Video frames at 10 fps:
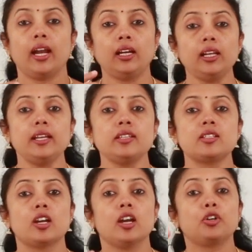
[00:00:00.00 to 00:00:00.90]
at
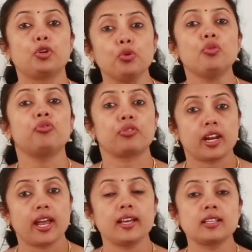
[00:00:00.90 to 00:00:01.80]
least 2
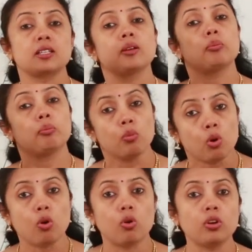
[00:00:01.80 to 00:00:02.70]
francs
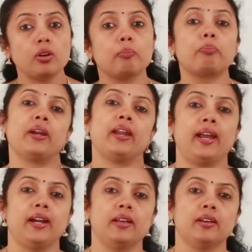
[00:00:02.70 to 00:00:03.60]
more per
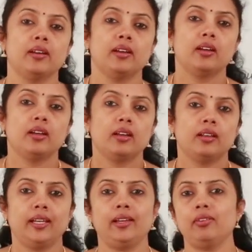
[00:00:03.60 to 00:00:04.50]
head
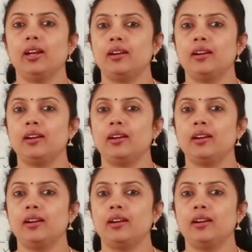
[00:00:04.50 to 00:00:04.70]
he will